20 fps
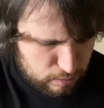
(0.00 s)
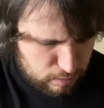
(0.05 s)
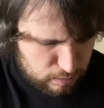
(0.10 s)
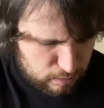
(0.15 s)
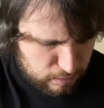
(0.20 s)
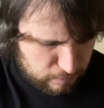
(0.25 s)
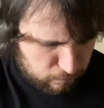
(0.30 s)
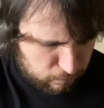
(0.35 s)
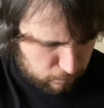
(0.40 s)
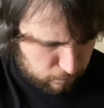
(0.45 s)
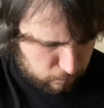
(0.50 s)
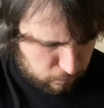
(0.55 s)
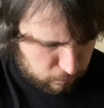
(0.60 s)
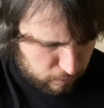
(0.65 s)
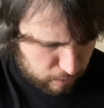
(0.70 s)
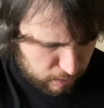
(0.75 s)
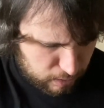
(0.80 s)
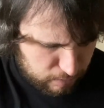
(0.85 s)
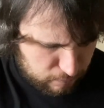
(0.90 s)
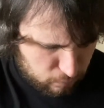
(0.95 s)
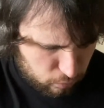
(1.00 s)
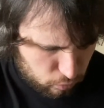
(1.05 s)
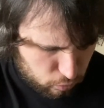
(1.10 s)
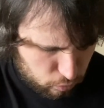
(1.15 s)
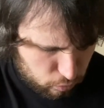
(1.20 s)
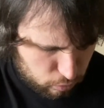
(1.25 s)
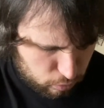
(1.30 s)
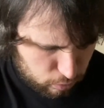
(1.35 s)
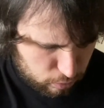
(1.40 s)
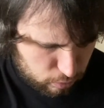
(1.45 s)
different
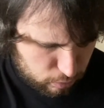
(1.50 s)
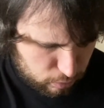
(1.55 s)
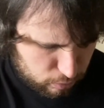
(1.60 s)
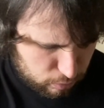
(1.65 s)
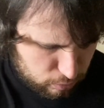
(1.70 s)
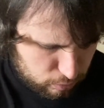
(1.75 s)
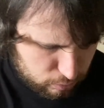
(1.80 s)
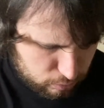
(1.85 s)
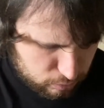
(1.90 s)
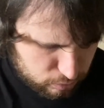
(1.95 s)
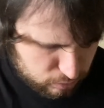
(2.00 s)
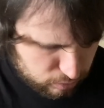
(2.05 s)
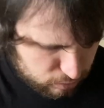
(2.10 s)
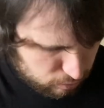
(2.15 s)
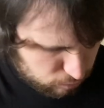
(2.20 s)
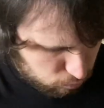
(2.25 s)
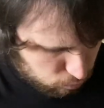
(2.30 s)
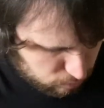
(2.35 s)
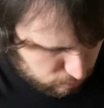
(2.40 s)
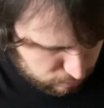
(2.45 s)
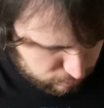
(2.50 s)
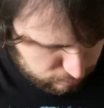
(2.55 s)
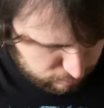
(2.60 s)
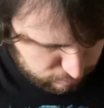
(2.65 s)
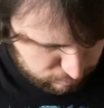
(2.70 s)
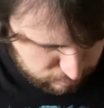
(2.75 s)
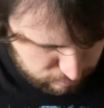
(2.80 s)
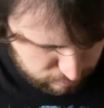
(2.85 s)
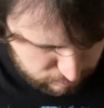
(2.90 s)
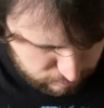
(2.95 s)
flavor. Let's see, what
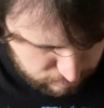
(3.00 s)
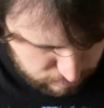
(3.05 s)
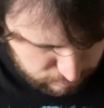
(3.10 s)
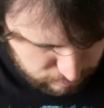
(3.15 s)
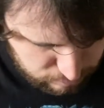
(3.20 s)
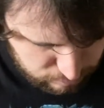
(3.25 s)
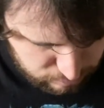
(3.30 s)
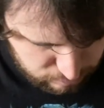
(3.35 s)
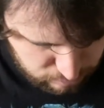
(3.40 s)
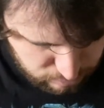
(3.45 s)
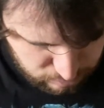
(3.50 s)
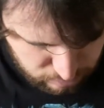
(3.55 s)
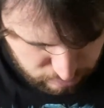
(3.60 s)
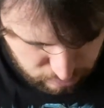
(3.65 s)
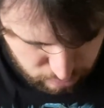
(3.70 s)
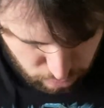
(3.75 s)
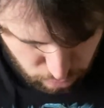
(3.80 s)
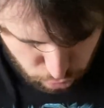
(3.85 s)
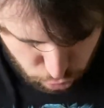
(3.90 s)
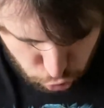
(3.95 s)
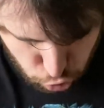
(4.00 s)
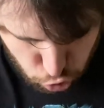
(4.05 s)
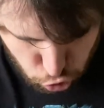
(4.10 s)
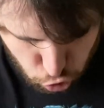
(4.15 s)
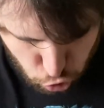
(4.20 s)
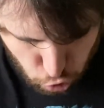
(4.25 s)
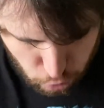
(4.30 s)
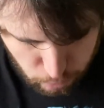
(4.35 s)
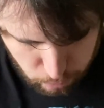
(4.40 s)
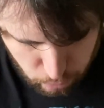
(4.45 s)
is this? The
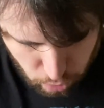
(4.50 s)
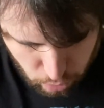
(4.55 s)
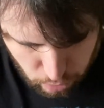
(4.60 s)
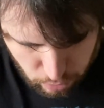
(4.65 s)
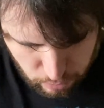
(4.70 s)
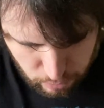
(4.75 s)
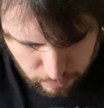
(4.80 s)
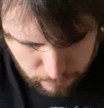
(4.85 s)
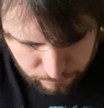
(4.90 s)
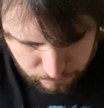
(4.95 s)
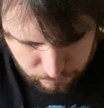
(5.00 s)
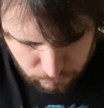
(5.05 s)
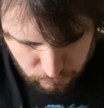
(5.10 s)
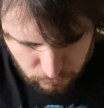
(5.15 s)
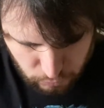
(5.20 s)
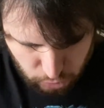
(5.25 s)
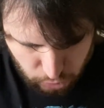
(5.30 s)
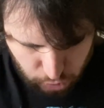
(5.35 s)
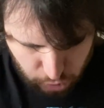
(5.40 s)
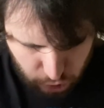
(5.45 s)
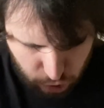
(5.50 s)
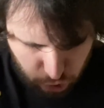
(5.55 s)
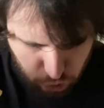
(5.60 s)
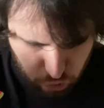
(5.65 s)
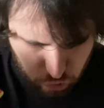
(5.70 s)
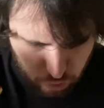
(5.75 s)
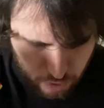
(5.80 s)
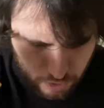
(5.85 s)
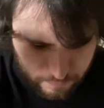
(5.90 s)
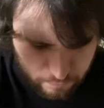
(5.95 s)
strawberry
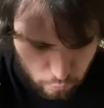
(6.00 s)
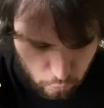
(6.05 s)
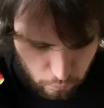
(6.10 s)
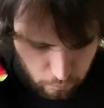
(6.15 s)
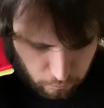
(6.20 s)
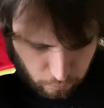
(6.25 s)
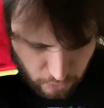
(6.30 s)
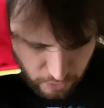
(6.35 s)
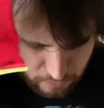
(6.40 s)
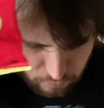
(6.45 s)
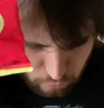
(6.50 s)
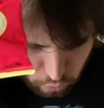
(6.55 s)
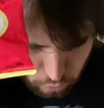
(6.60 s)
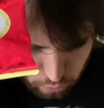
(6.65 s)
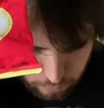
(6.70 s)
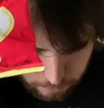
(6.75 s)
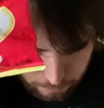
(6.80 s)
trifle flavored